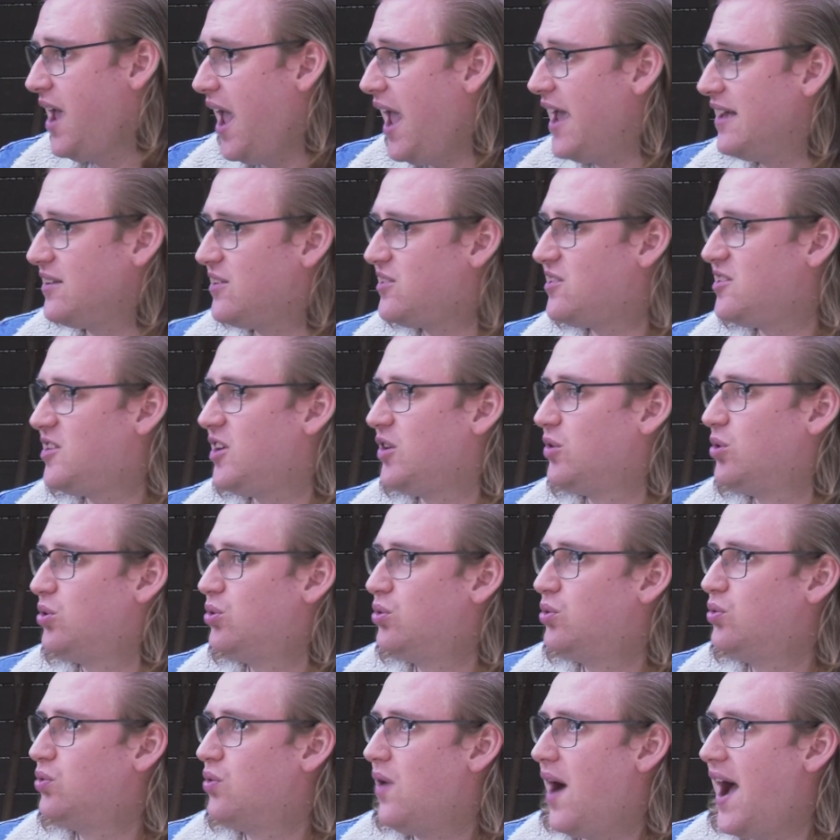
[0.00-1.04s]
it's
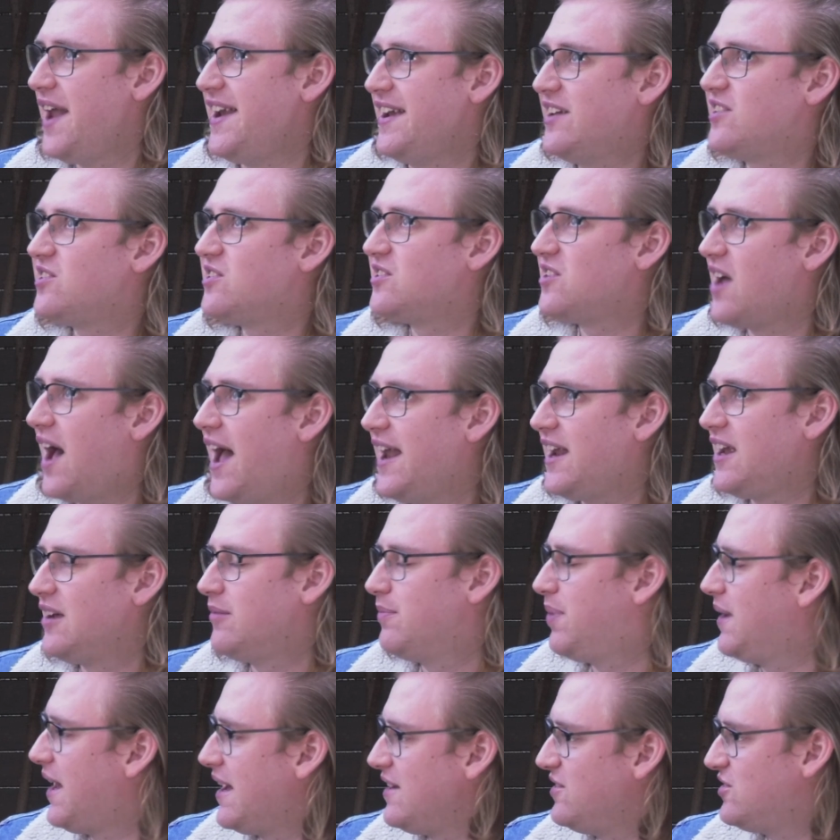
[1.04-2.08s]
still an exciting
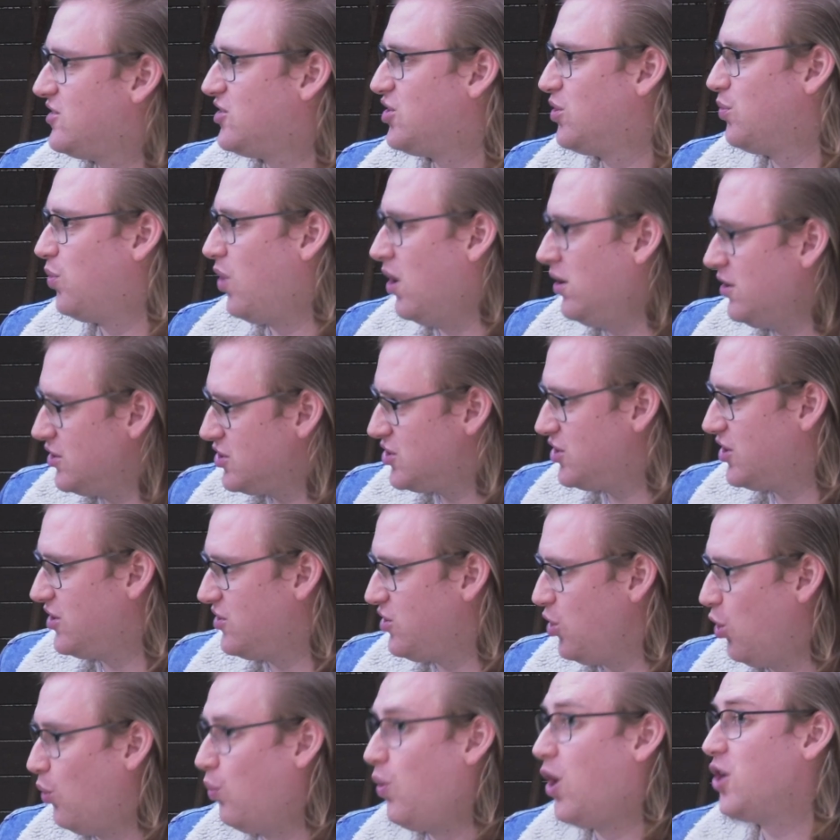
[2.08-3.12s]
place to watch because
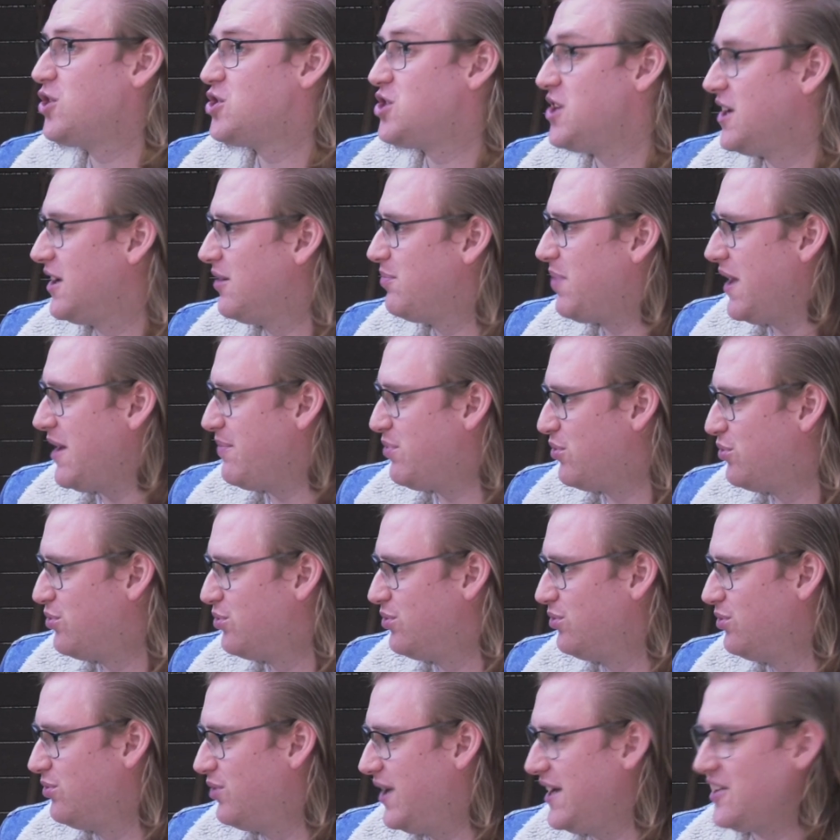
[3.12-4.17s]
you're watching
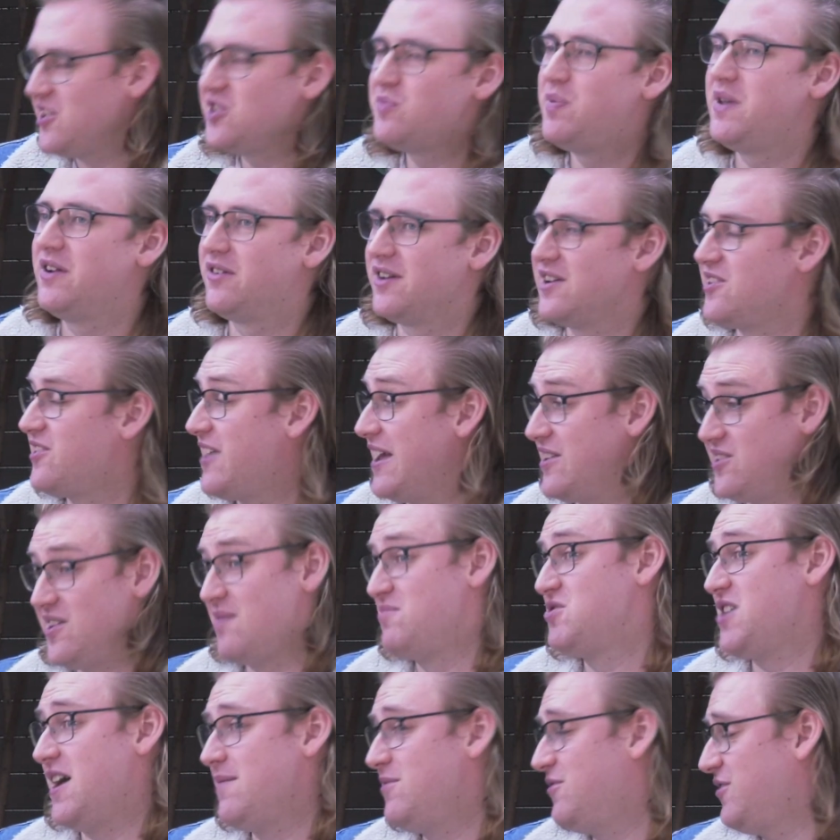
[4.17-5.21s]
people experience that
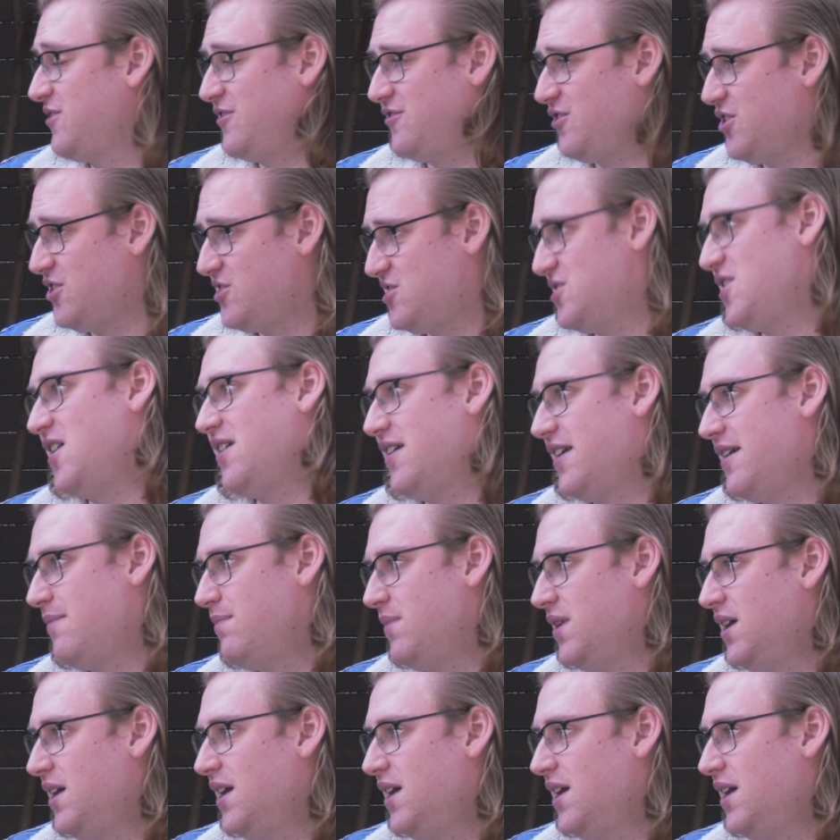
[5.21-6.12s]
sometimes for the first time.